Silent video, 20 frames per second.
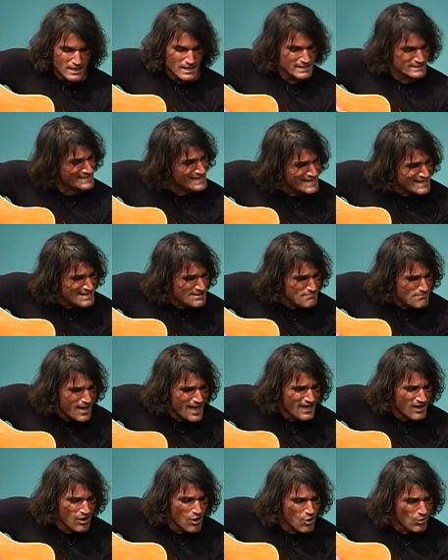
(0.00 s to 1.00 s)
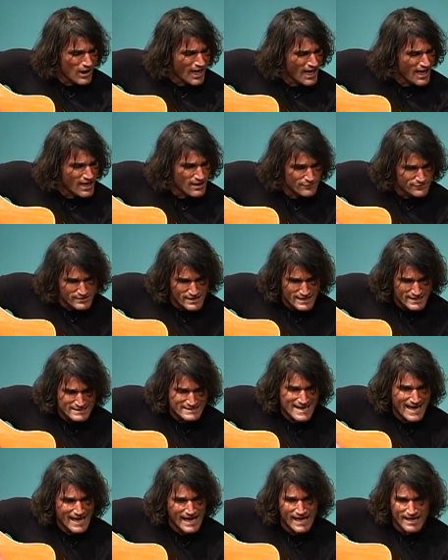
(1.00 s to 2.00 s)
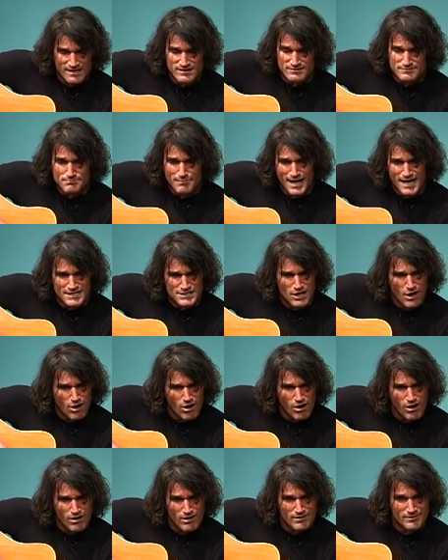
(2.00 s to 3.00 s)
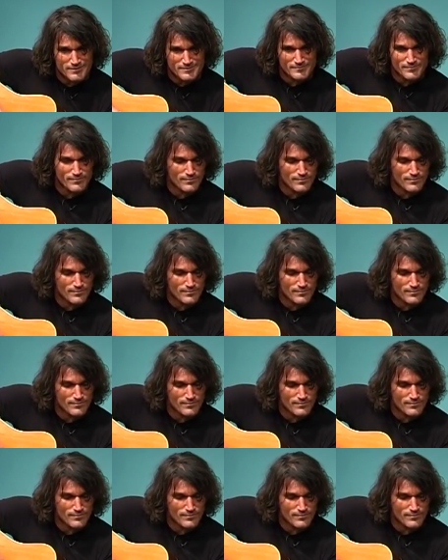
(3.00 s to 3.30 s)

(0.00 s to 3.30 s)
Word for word: See it my whole life kicking down my door.